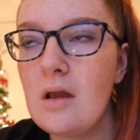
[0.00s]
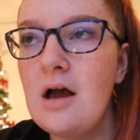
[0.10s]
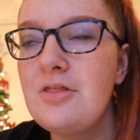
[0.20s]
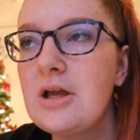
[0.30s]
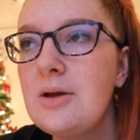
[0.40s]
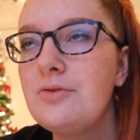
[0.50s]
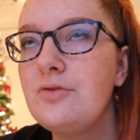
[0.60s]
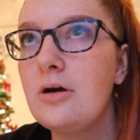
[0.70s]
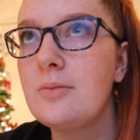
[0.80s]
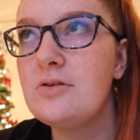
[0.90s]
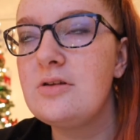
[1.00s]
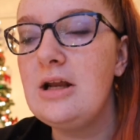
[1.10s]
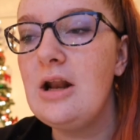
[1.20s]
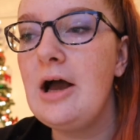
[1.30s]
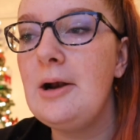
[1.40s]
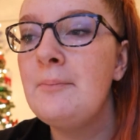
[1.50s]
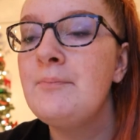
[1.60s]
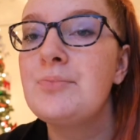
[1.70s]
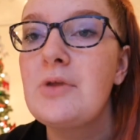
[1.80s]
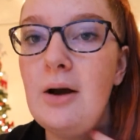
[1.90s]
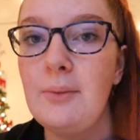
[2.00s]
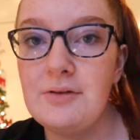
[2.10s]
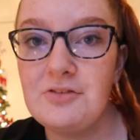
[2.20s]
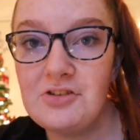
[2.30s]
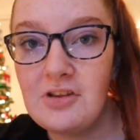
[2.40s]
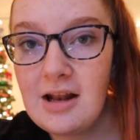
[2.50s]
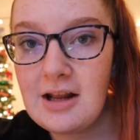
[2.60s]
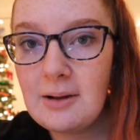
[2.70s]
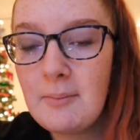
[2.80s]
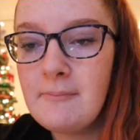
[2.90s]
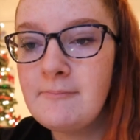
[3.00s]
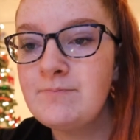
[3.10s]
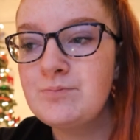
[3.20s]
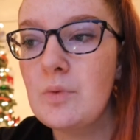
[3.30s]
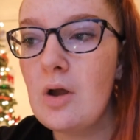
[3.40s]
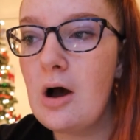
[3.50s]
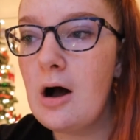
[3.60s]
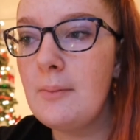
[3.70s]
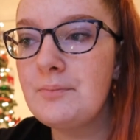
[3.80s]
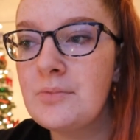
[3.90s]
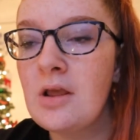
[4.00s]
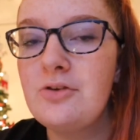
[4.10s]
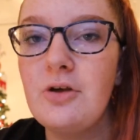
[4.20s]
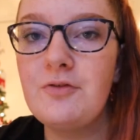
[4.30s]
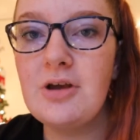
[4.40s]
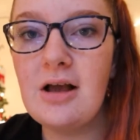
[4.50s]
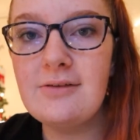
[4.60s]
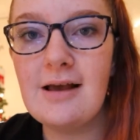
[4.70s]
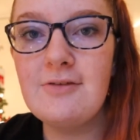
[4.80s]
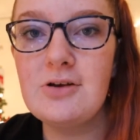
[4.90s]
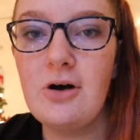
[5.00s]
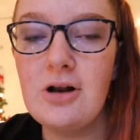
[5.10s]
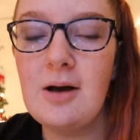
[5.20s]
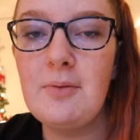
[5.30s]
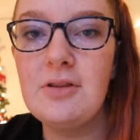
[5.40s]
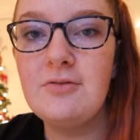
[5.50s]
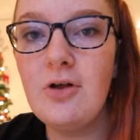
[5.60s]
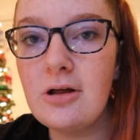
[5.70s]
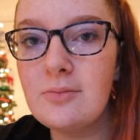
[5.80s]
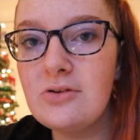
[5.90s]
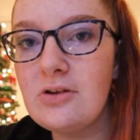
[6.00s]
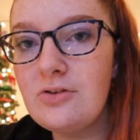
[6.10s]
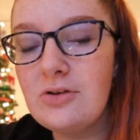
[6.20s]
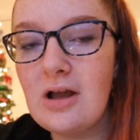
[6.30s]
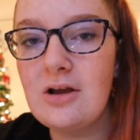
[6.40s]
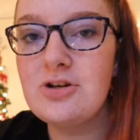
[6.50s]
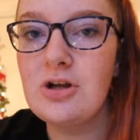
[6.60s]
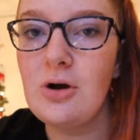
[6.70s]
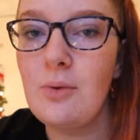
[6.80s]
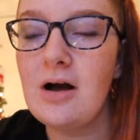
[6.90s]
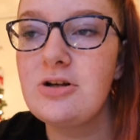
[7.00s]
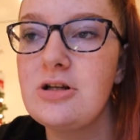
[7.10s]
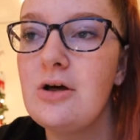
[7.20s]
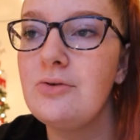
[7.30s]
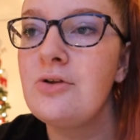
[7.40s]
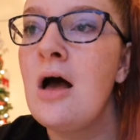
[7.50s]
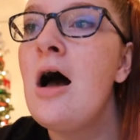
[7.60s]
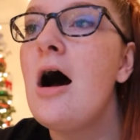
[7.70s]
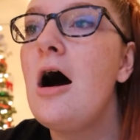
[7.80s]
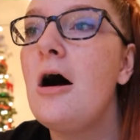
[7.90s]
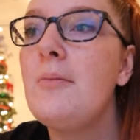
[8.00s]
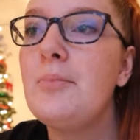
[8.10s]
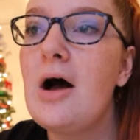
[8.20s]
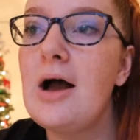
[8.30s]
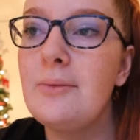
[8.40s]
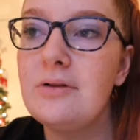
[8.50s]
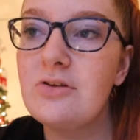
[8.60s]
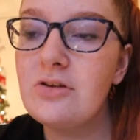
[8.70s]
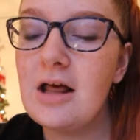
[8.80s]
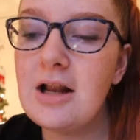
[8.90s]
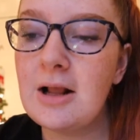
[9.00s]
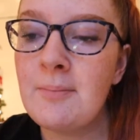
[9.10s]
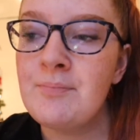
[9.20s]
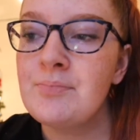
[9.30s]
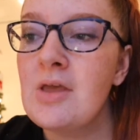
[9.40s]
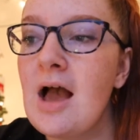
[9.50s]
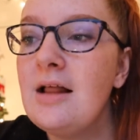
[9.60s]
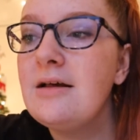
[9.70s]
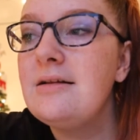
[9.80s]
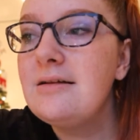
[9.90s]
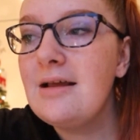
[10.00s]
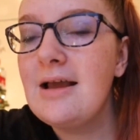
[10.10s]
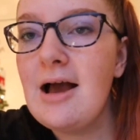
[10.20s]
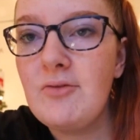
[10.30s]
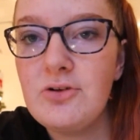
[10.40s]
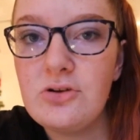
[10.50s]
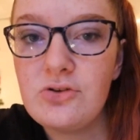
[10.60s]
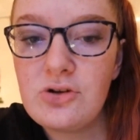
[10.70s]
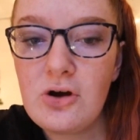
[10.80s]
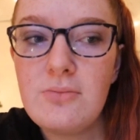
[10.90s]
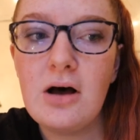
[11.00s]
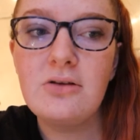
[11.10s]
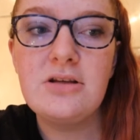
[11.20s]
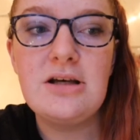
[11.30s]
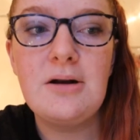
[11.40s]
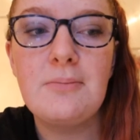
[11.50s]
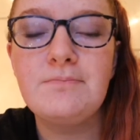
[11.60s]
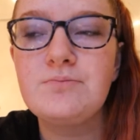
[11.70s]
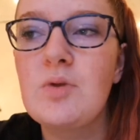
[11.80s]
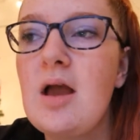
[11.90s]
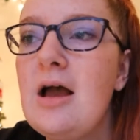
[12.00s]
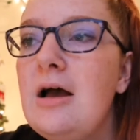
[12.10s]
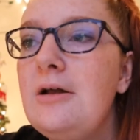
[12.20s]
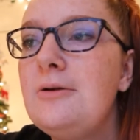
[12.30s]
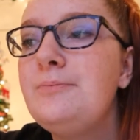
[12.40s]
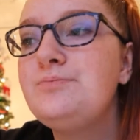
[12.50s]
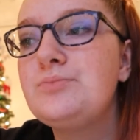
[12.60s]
it was Vlogmas day 9, I went sledding. So if you guys haven't caught up on the Vlogmases, you guys should go watch those. But I went sledding, and then the day after the snow melted, and